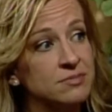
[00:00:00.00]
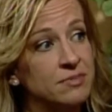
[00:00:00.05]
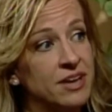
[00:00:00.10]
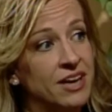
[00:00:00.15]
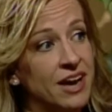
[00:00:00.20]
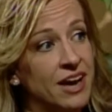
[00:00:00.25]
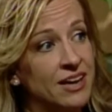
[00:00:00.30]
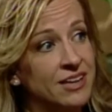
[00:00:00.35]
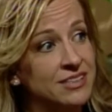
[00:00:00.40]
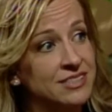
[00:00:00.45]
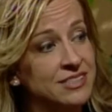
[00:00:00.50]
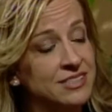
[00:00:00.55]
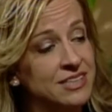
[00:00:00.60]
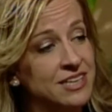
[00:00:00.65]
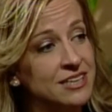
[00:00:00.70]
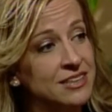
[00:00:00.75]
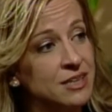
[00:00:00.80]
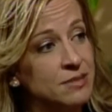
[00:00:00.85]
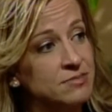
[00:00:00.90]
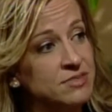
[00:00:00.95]
may kind of
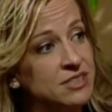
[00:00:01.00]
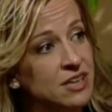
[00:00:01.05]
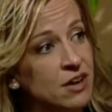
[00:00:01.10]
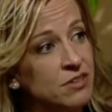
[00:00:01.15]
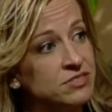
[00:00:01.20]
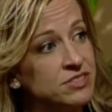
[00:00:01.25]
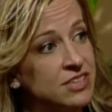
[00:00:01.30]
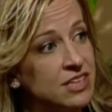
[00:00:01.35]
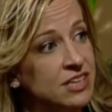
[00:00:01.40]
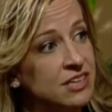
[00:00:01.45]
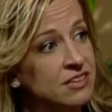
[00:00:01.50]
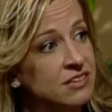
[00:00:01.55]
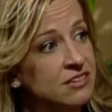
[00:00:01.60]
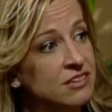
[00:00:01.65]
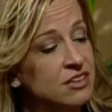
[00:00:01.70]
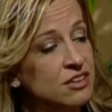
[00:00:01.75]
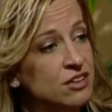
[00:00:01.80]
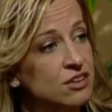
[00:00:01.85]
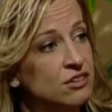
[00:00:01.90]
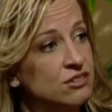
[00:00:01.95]
sneak themselves in.
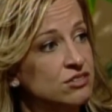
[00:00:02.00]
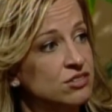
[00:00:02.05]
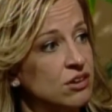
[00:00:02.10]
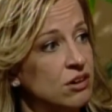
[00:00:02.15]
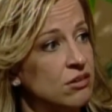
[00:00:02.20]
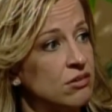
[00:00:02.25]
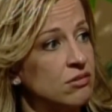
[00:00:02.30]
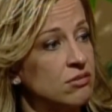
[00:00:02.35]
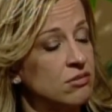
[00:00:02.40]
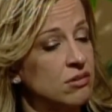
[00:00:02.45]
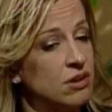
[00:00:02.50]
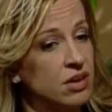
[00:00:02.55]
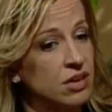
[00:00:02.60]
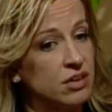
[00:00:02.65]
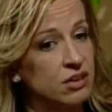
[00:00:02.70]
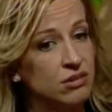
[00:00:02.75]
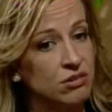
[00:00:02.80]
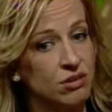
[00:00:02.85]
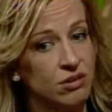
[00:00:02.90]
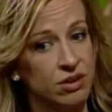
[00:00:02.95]
So,
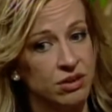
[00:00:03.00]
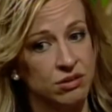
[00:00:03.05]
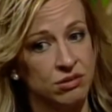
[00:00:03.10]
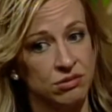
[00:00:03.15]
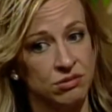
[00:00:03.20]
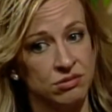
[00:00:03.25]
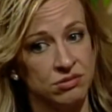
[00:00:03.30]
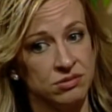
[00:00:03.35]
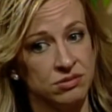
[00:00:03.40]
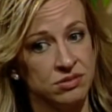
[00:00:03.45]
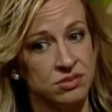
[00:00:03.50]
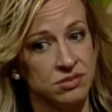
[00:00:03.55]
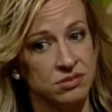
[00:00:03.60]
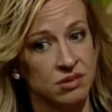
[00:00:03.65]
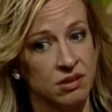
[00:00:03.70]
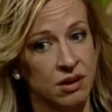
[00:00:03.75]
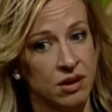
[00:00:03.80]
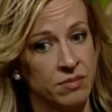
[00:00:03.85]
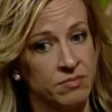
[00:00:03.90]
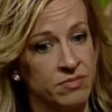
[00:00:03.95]
you know, I use
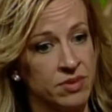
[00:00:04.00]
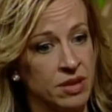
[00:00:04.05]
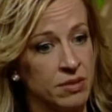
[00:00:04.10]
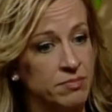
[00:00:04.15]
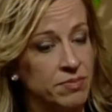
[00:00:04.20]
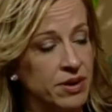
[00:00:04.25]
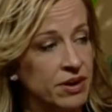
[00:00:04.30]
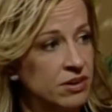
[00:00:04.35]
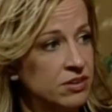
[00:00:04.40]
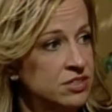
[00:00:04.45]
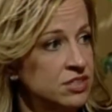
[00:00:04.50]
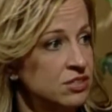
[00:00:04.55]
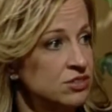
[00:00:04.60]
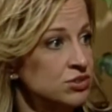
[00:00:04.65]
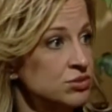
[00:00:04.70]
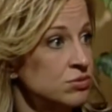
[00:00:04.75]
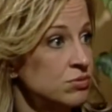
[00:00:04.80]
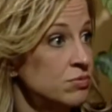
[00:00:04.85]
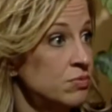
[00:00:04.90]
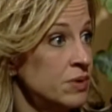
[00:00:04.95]
comparison
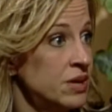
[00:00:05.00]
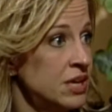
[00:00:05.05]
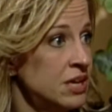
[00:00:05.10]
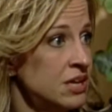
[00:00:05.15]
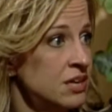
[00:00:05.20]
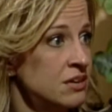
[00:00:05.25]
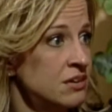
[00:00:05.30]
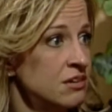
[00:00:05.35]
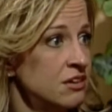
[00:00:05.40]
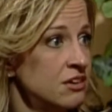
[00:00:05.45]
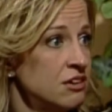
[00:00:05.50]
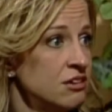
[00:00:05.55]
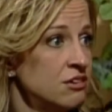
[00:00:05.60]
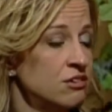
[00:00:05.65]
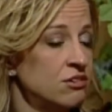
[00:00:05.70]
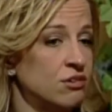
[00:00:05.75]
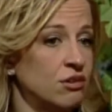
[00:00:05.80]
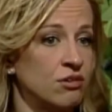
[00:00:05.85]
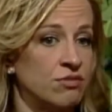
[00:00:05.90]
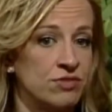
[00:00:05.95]
to a weed.
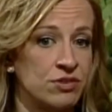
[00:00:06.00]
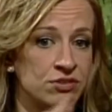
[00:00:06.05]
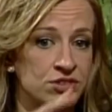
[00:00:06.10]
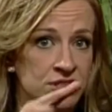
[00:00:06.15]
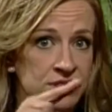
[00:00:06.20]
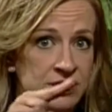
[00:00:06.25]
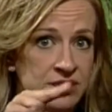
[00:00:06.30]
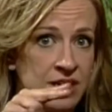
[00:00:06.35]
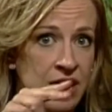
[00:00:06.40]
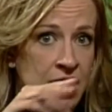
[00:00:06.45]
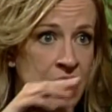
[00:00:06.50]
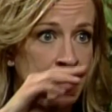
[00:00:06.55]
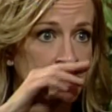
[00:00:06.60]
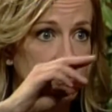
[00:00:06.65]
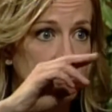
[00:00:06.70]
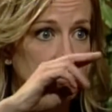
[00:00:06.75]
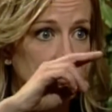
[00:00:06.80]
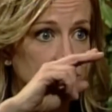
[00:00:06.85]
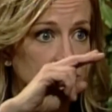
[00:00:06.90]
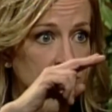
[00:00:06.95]
You know, if you just
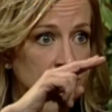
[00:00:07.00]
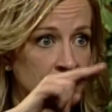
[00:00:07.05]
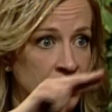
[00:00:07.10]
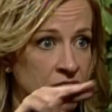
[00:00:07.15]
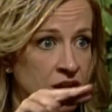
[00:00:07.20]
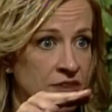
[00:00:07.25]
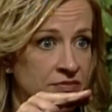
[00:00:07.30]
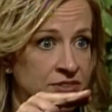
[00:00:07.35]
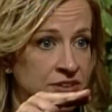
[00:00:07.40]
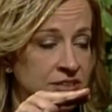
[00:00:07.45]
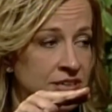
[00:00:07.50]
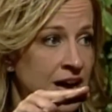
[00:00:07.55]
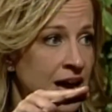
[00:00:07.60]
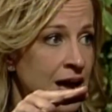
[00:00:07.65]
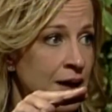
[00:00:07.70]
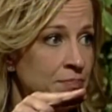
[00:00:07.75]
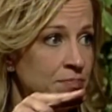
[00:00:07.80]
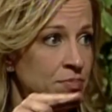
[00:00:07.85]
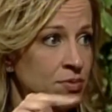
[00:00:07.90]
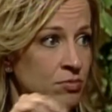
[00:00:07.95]
you cut off the
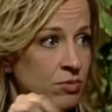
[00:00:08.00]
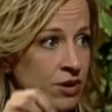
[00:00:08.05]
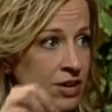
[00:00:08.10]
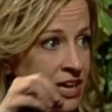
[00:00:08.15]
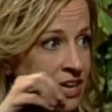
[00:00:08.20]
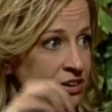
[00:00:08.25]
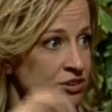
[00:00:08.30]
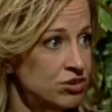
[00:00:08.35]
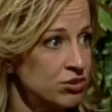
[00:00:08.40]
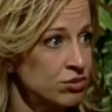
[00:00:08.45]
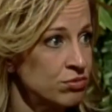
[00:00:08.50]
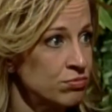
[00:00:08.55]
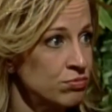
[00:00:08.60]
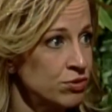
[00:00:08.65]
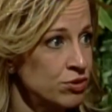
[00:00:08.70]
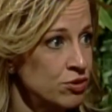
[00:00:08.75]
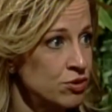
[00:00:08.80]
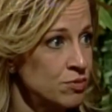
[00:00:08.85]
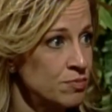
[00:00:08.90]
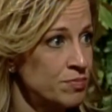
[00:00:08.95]
top, but we're getting to the
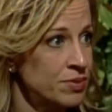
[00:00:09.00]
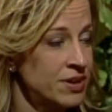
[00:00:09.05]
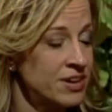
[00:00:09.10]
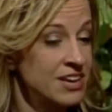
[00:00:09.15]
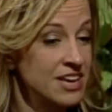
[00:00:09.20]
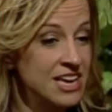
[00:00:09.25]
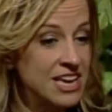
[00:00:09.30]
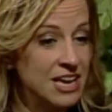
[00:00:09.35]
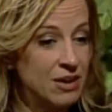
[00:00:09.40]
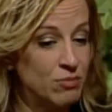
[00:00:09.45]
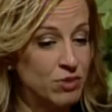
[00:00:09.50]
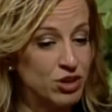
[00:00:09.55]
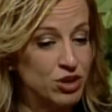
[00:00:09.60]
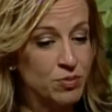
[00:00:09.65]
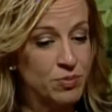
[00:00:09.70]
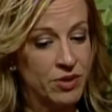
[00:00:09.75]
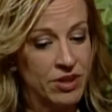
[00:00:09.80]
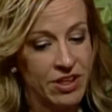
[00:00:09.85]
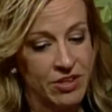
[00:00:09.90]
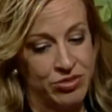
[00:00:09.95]
root. But when you
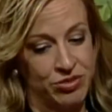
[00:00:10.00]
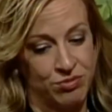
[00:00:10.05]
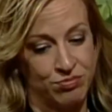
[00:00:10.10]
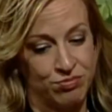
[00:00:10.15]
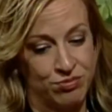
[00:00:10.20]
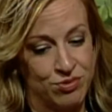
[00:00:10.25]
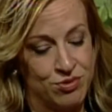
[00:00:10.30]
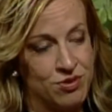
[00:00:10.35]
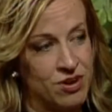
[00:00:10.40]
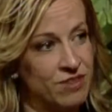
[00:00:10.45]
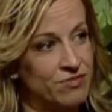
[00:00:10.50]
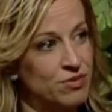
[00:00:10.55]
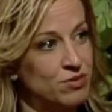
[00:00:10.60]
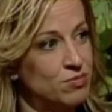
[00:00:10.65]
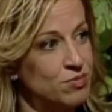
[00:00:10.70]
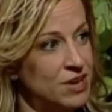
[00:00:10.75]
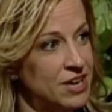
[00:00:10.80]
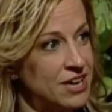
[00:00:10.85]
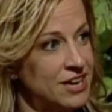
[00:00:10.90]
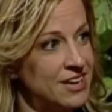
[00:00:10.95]
pull out the root of a
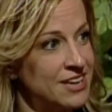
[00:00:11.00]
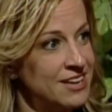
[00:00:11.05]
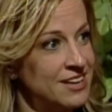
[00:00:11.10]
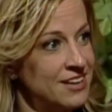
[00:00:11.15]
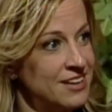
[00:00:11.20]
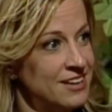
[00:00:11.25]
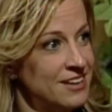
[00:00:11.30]
weed,